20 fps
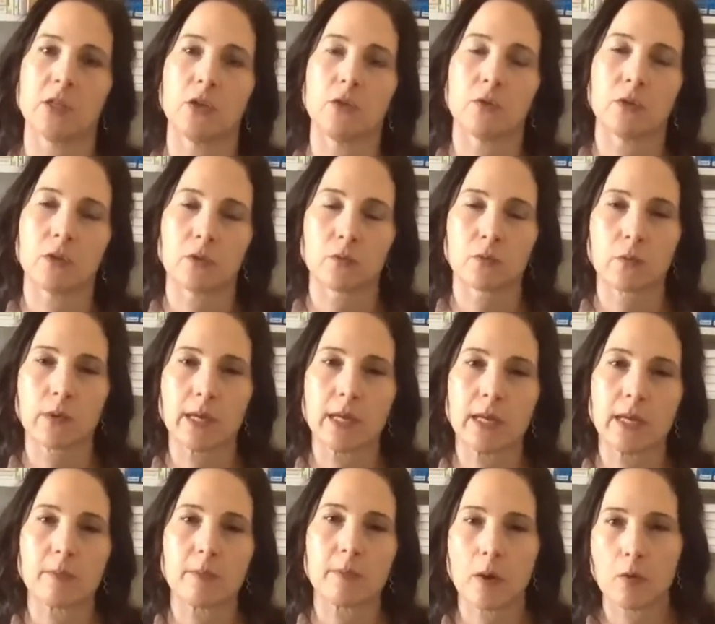And you can
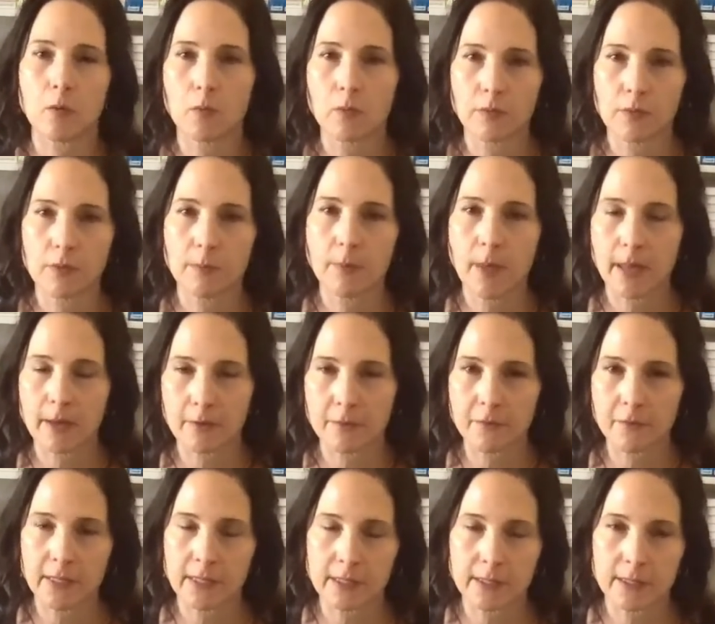read about the
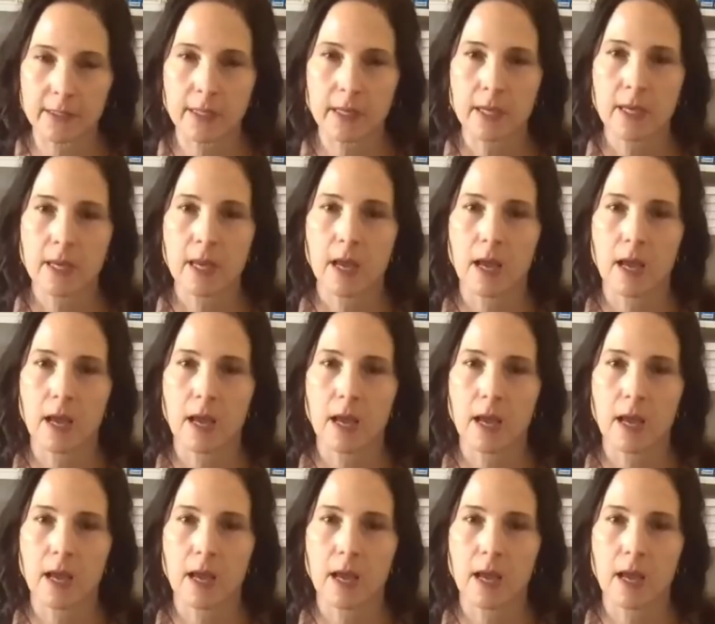benefits